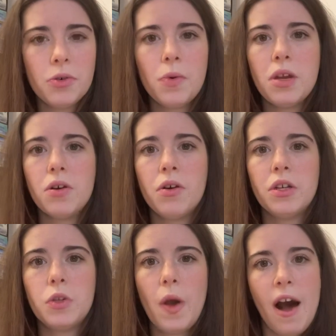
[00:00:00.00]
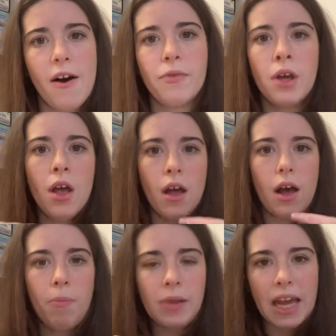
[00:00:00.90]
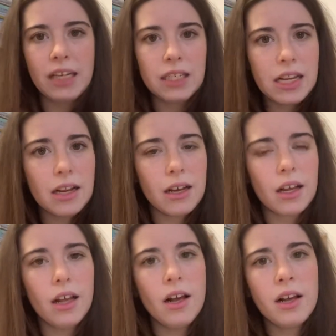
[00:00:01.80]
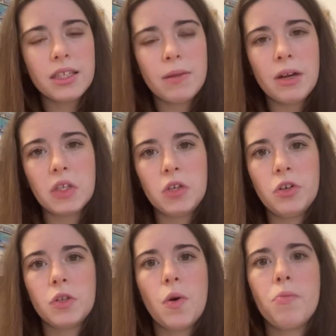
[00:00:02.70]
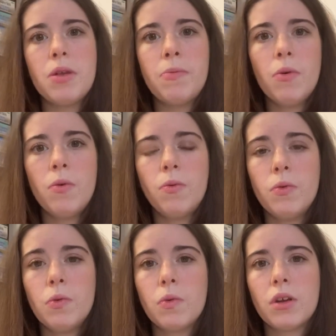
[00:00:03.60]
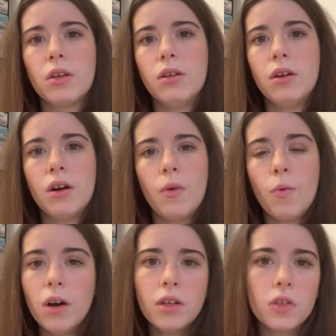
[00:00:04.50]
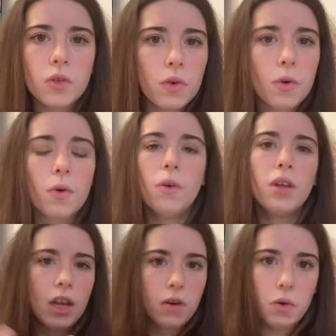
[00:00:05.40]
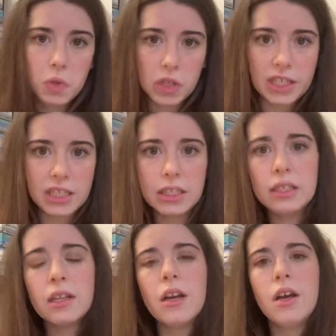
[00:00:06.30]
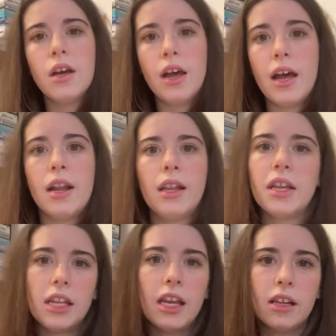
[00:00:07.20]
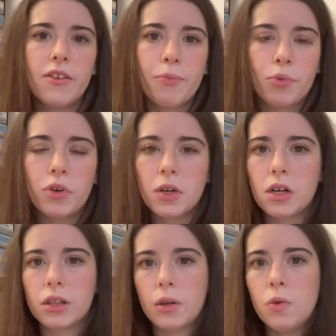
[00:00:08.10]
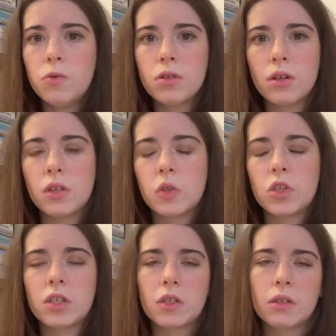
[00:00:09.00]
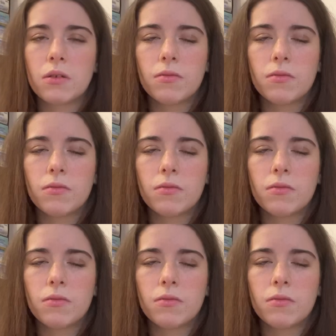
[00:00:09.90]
we're going to have a blended semester, so people who want to can go to classes and likely I live pretty close. It's just